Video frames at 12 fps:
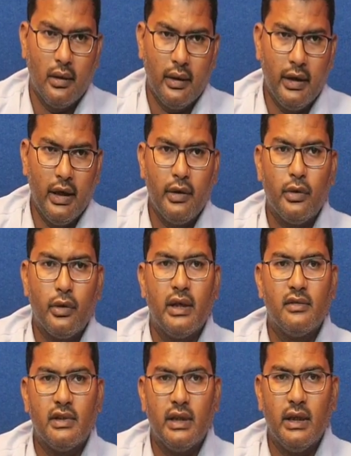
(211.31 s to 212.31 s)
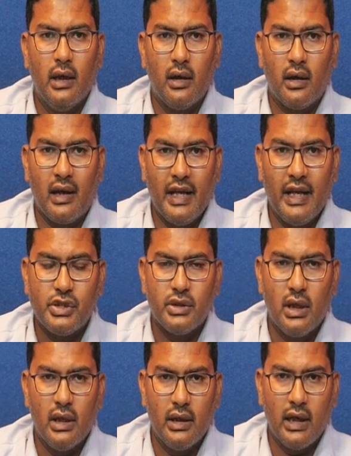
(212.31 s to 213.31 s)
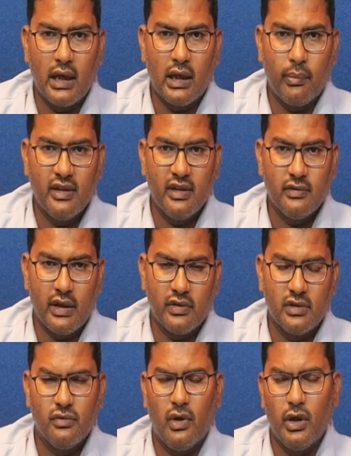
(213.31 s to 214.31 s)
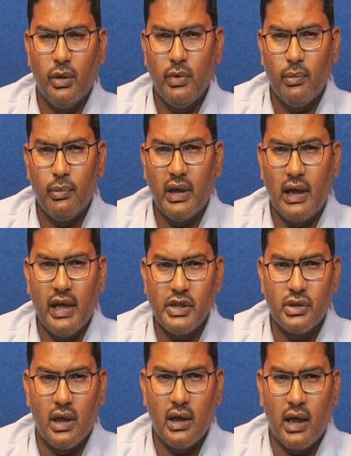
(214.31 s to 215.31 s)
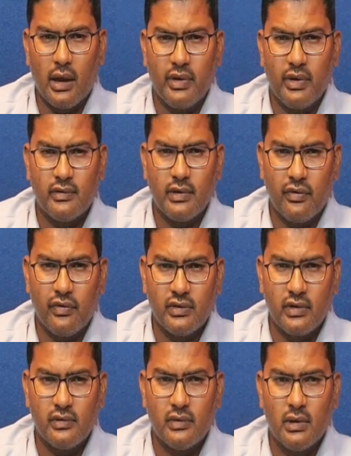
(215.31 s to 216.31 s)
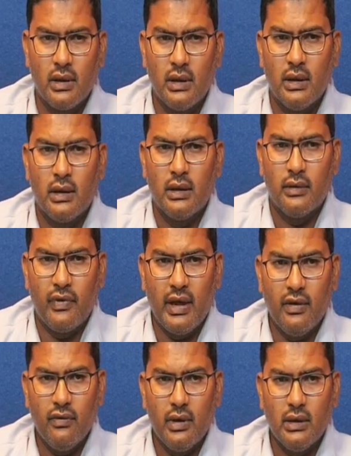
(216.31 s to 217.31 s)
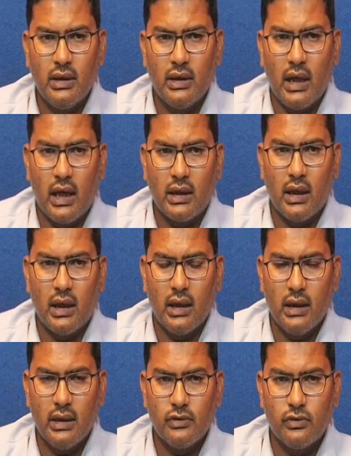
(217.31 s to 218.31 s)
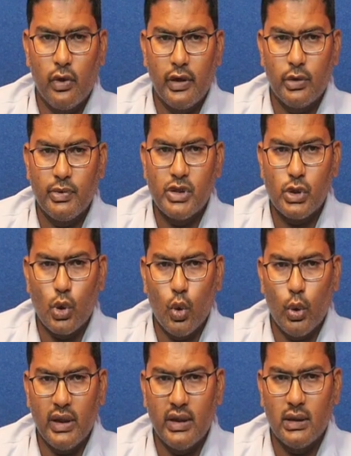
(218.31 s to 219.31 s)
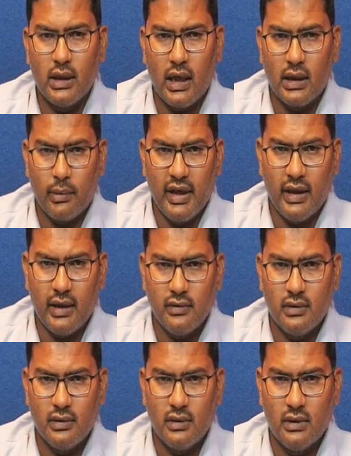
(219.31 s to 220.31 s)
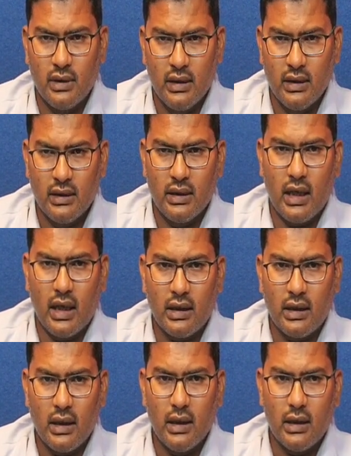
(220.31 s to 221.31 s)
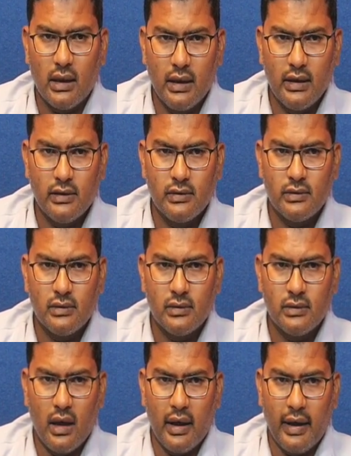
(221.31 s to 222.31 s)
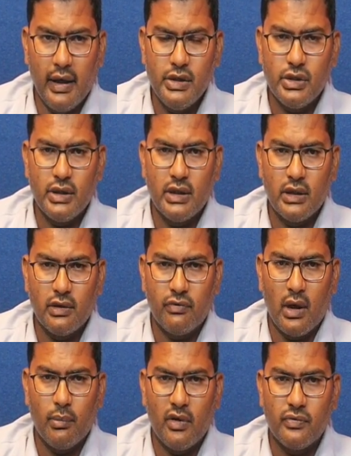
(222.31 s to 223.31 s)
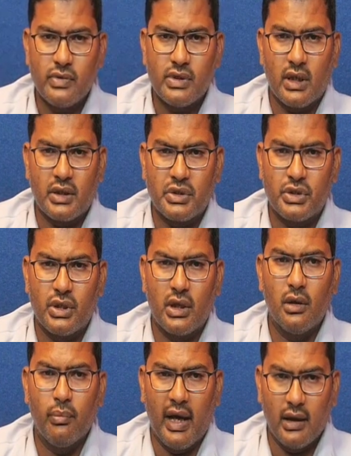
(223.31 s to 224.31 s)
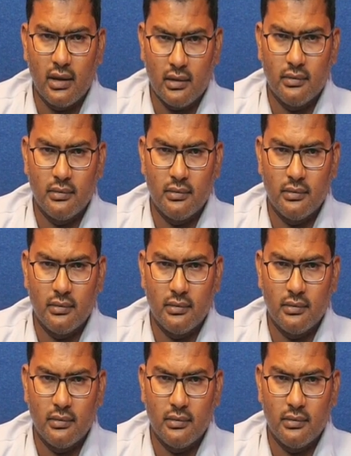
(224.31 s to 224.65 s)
here you can see a relational database service. What do you mean by relational database services? Whenever the data is going to be stored in the database, the data is arranged in the form of structured manner,